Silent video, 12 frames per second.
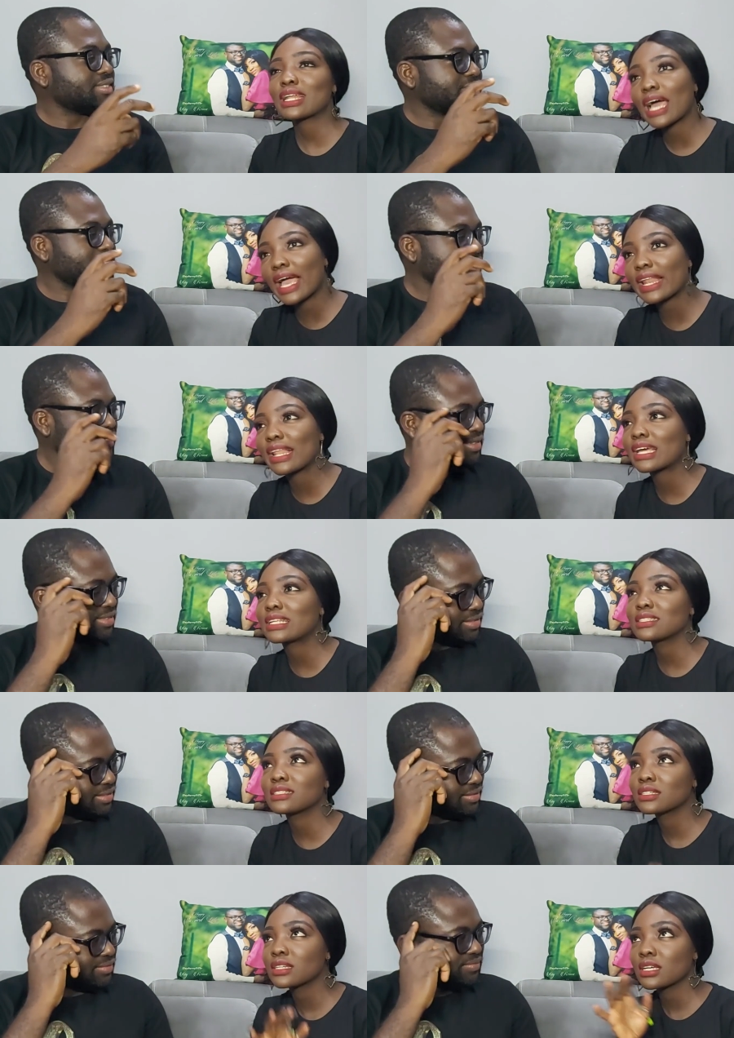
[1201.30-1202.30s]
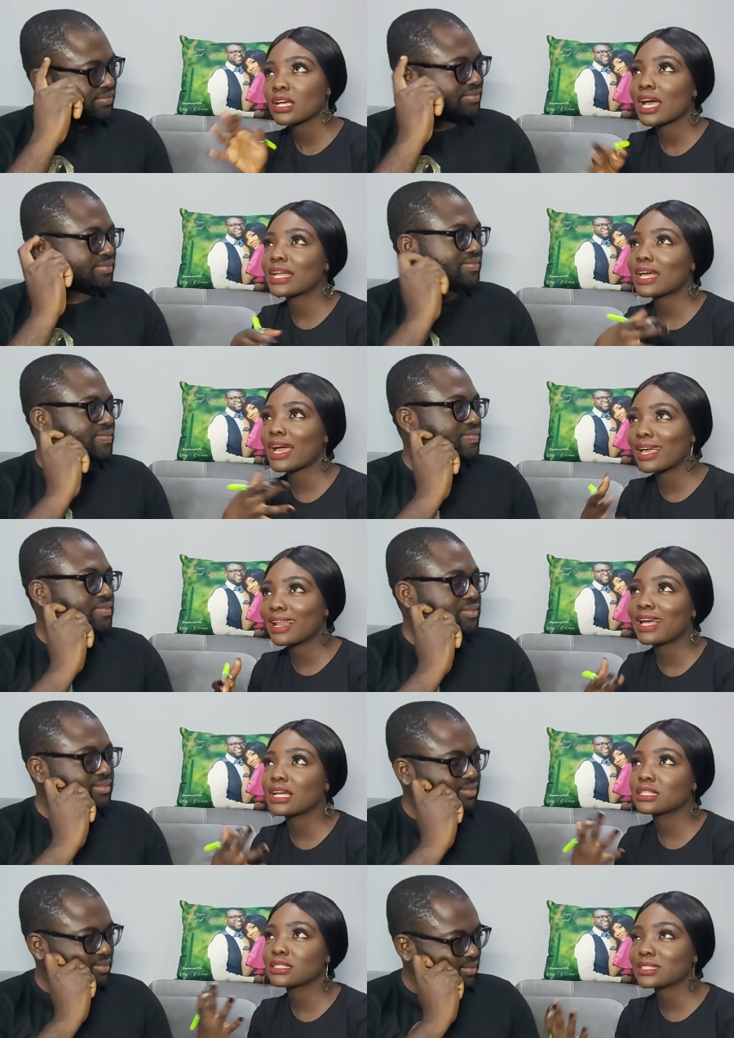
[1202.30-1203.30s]
Speaker 1: An island, an
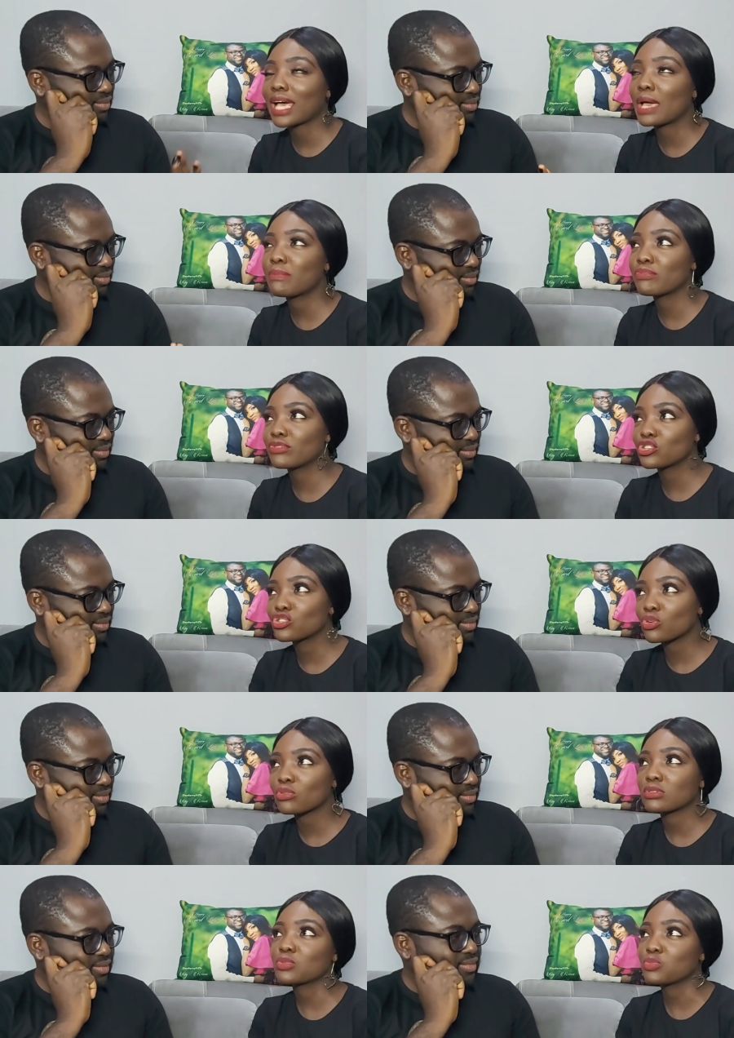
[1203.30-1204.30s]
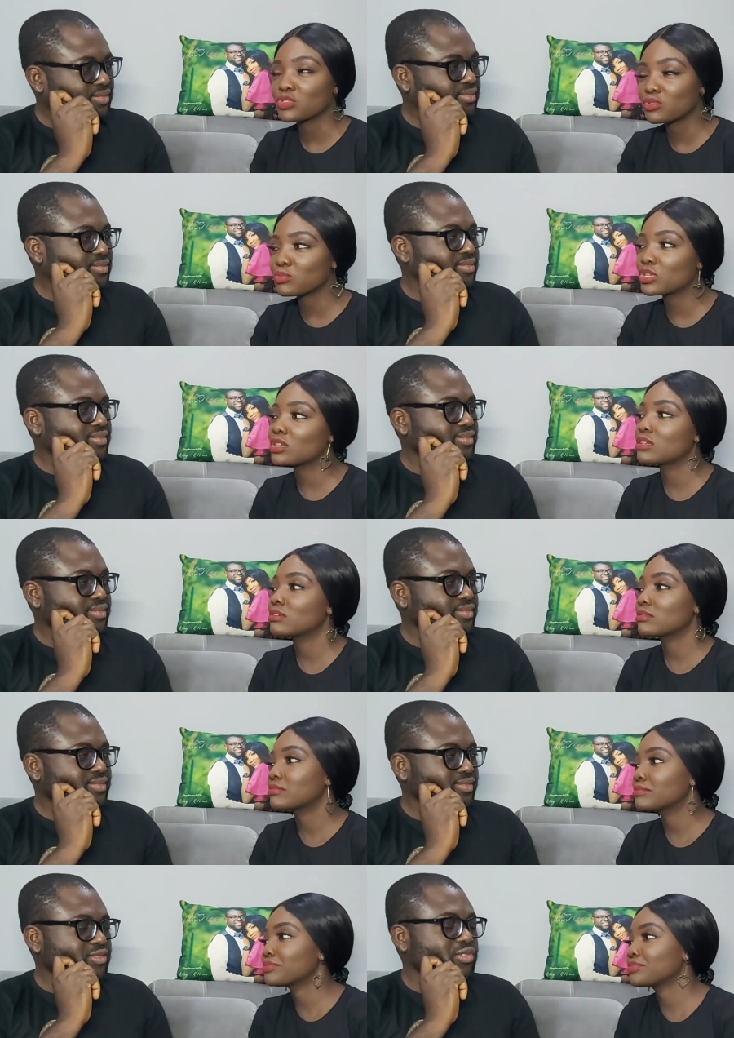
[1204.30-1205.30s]
island type resort with me.
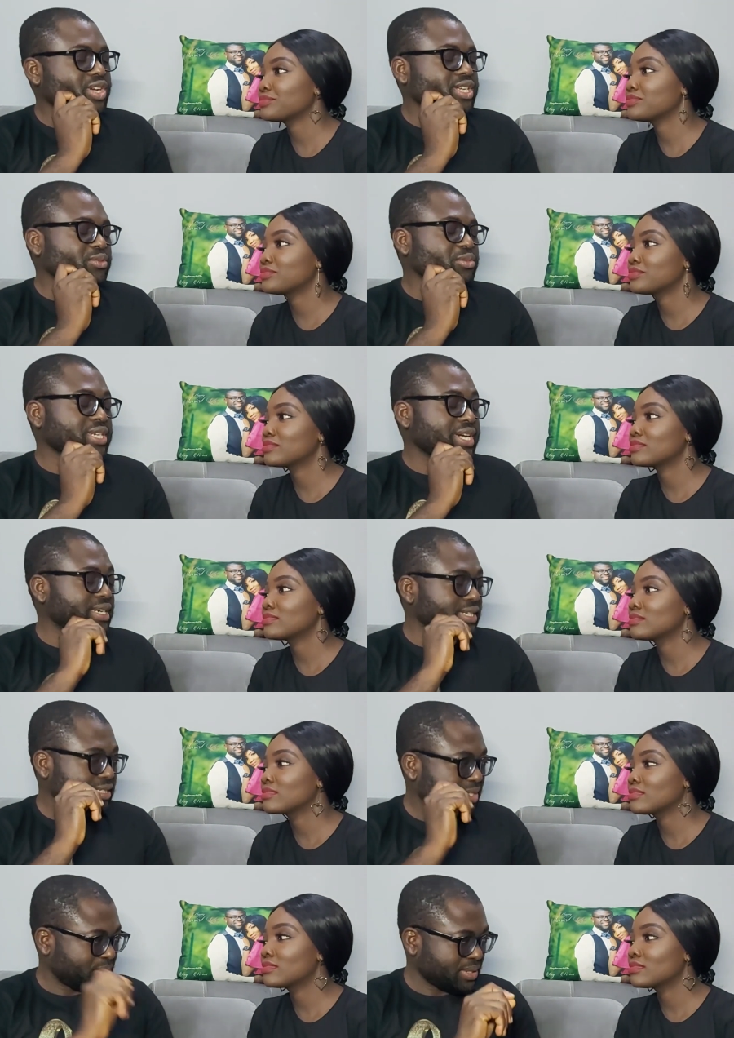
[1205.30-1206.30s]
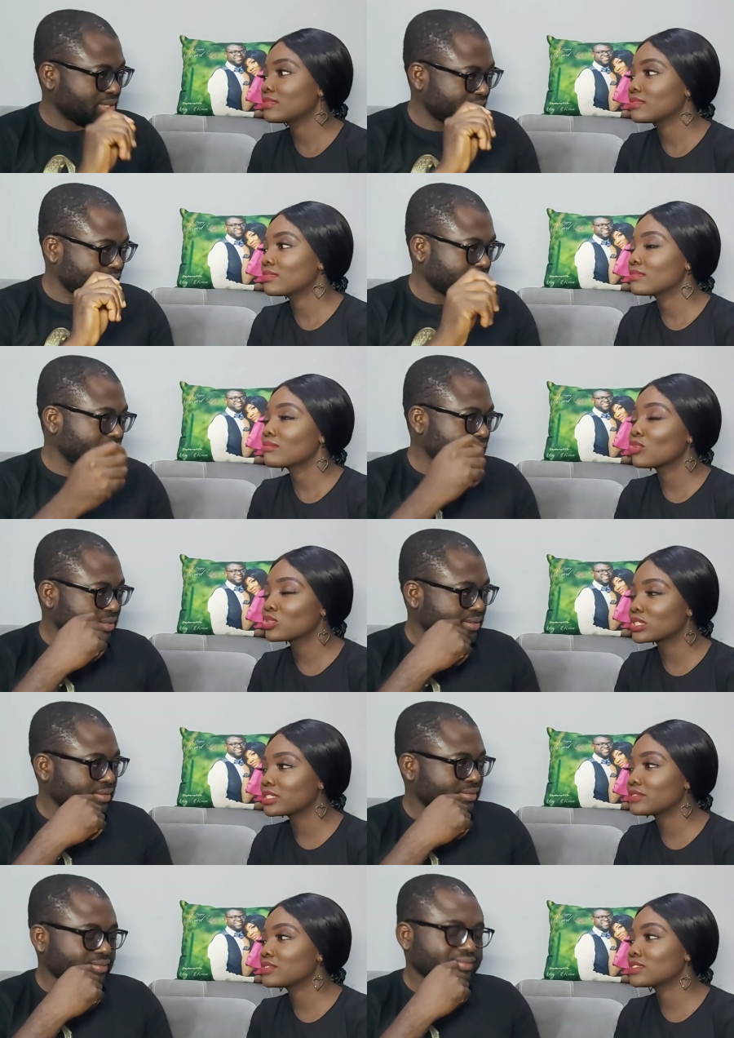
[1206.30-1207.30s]
Speaker 2: Where, which island specifically?
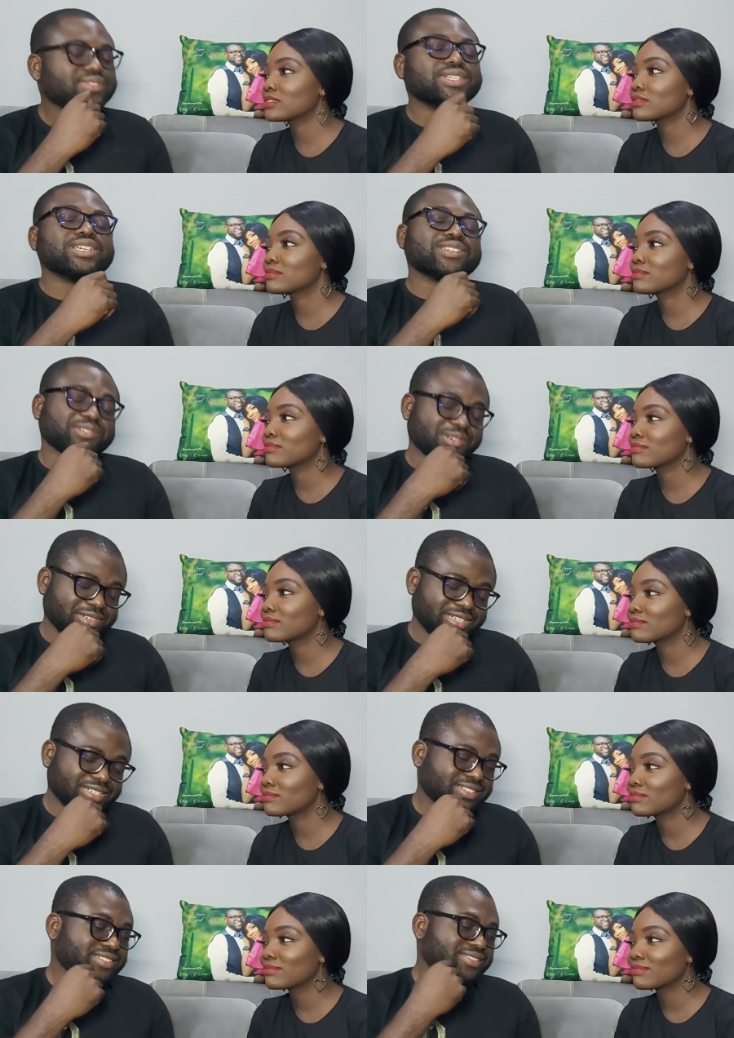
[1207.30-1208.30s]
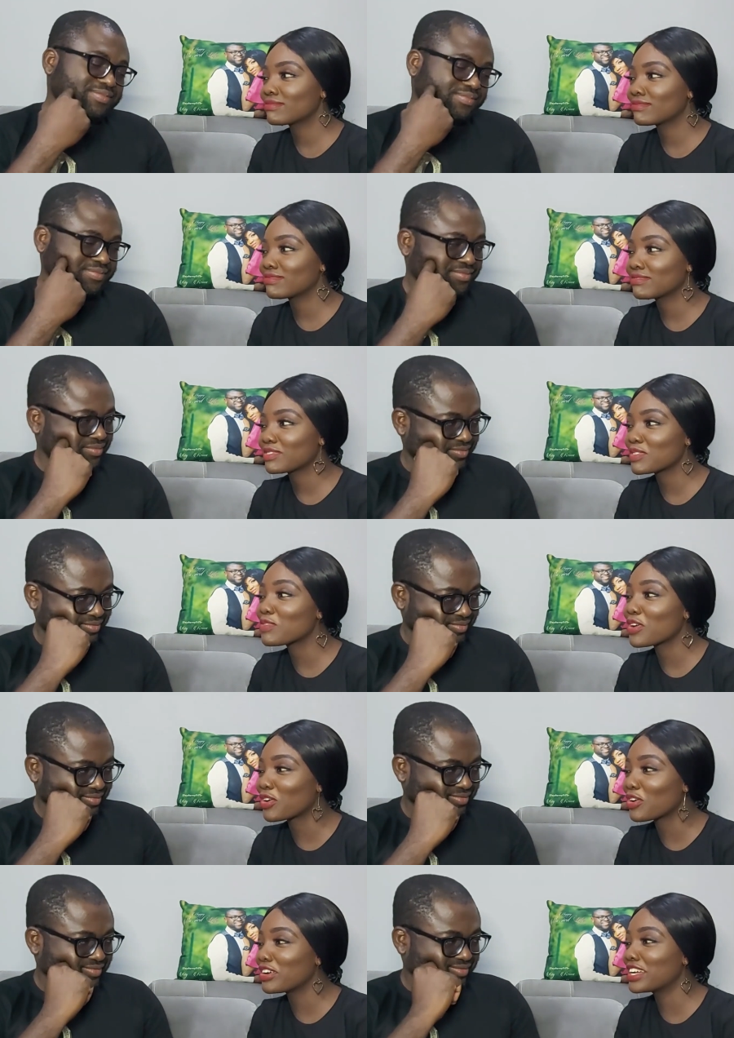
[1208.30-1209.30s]
Maldives. Correct.
Speaker 1: But
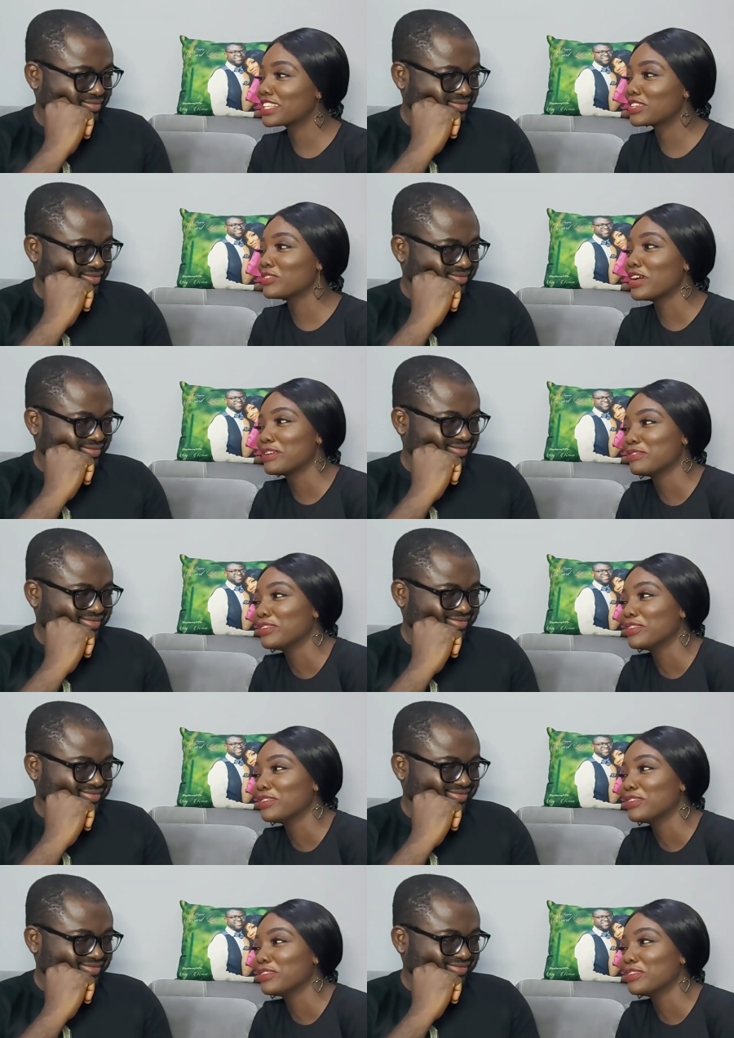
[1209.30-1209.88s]
currently we're in